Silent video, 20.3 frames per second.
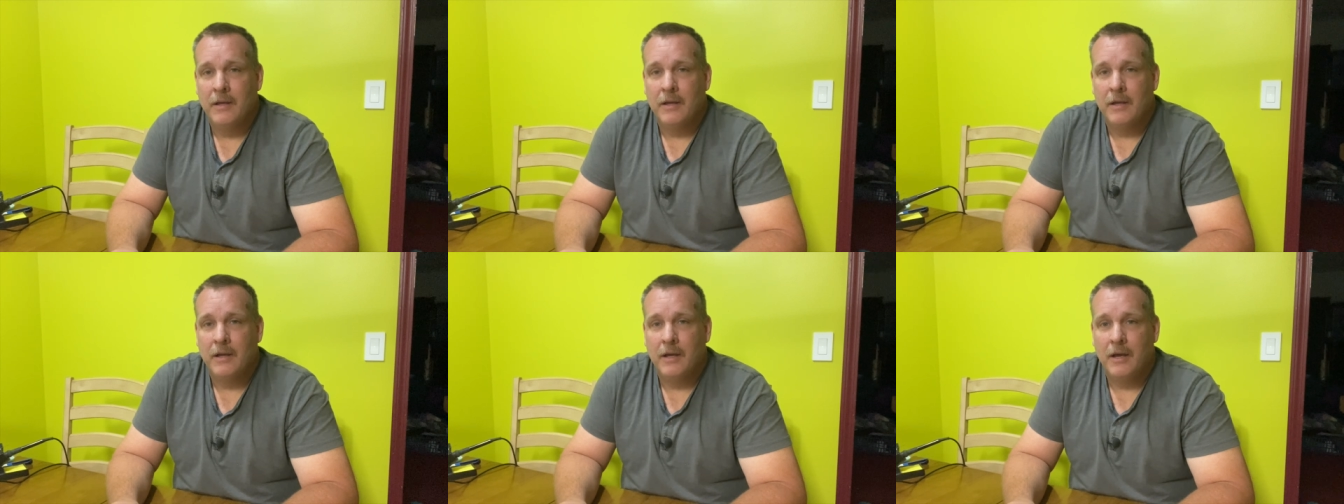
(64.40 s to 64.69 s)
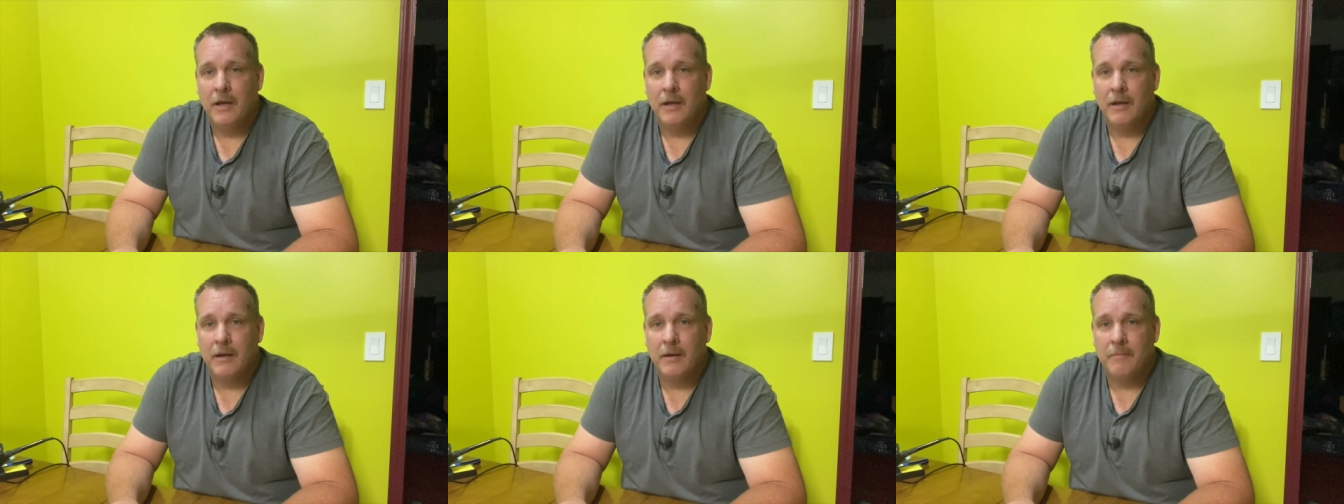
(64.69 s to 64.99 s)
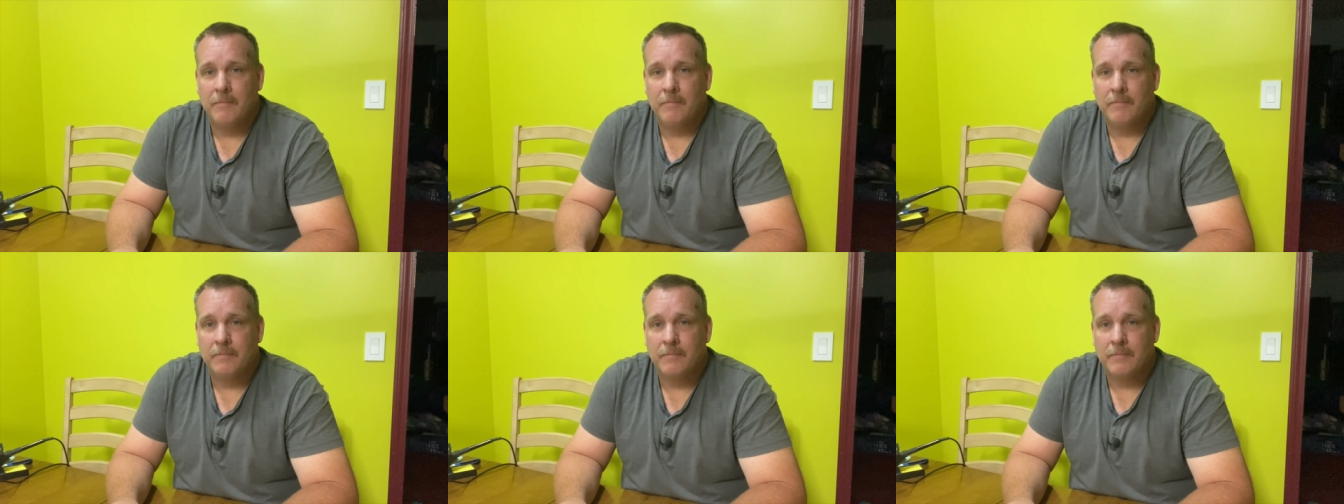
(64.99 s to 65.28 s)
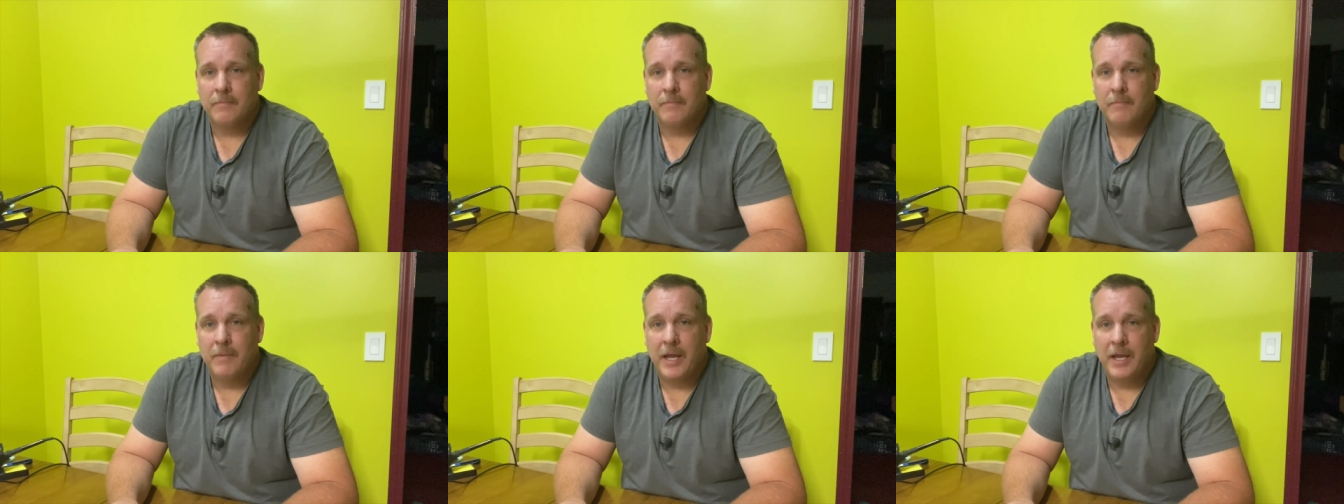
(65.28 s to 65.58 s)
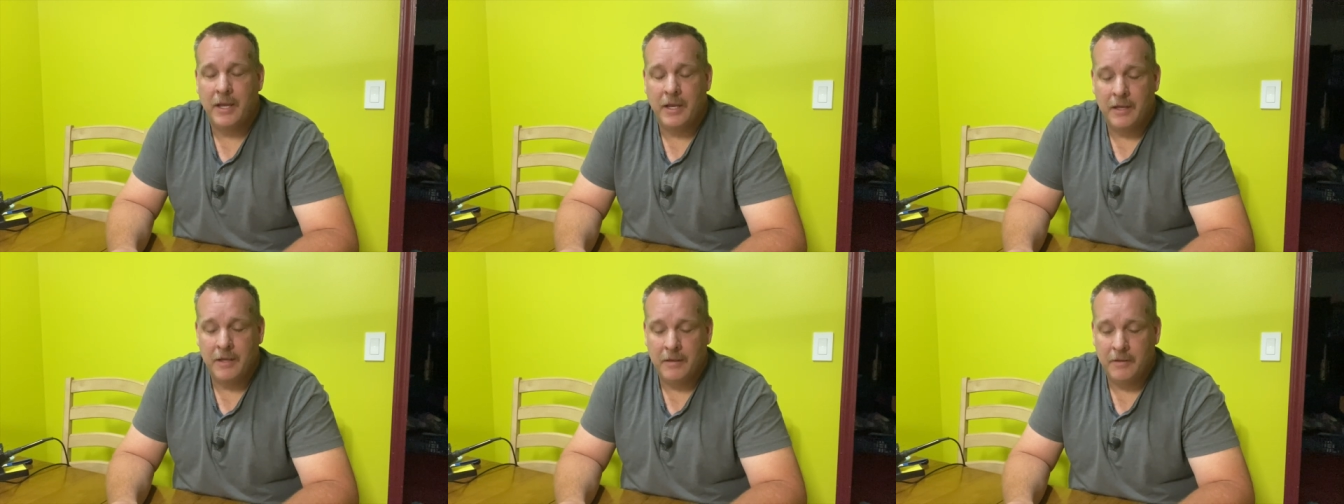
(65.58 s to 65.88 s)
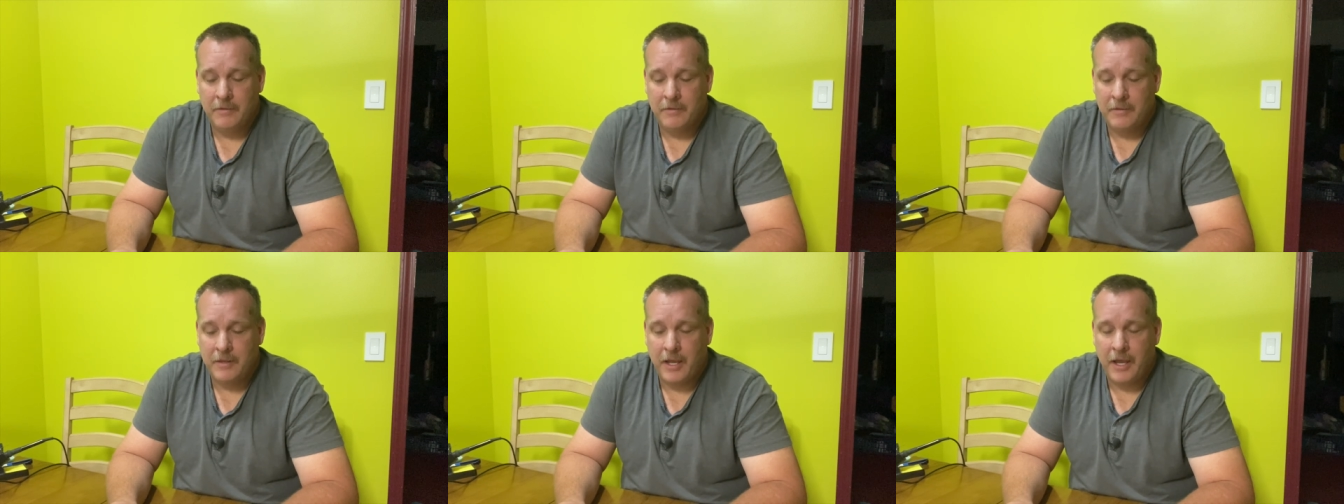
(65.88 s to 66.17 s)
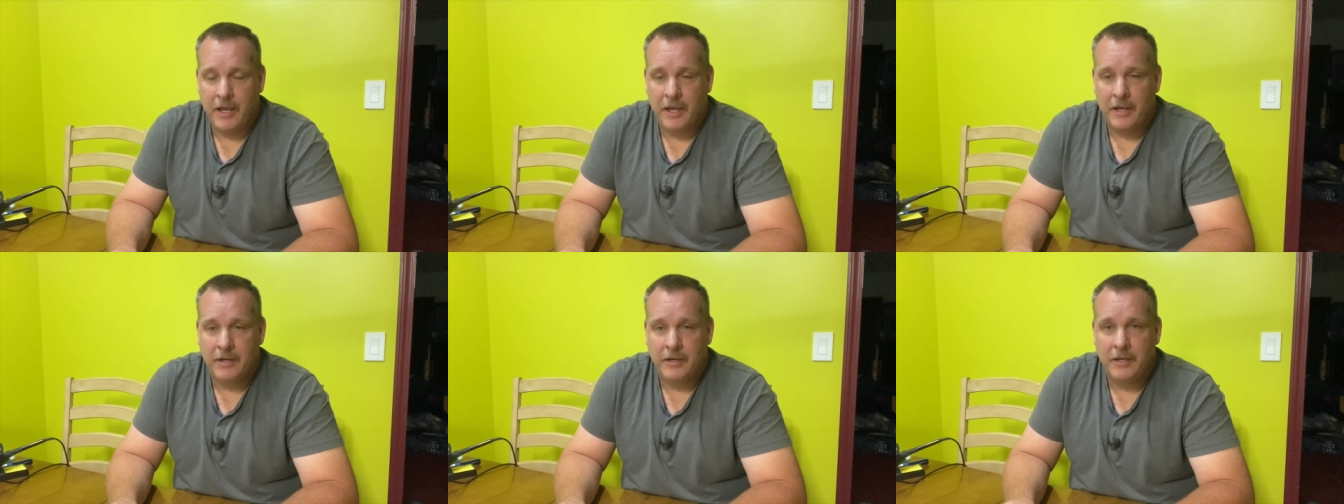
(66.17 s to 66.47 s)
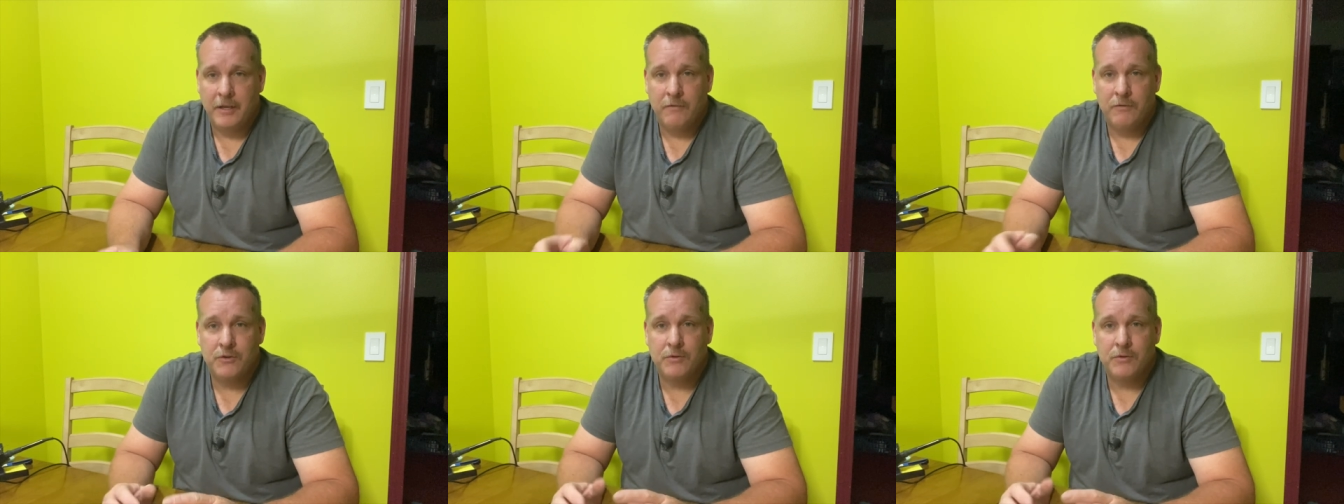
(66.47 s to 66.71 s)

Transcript: um, Mega that gives